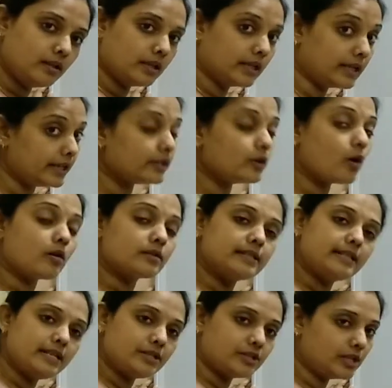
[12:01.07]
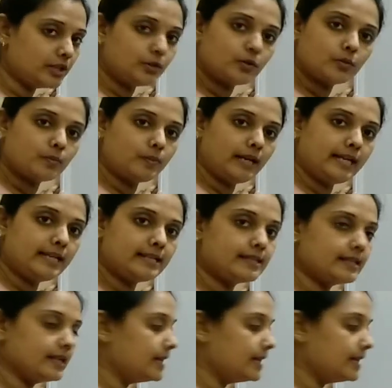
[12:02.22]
Correct, oxidation took place.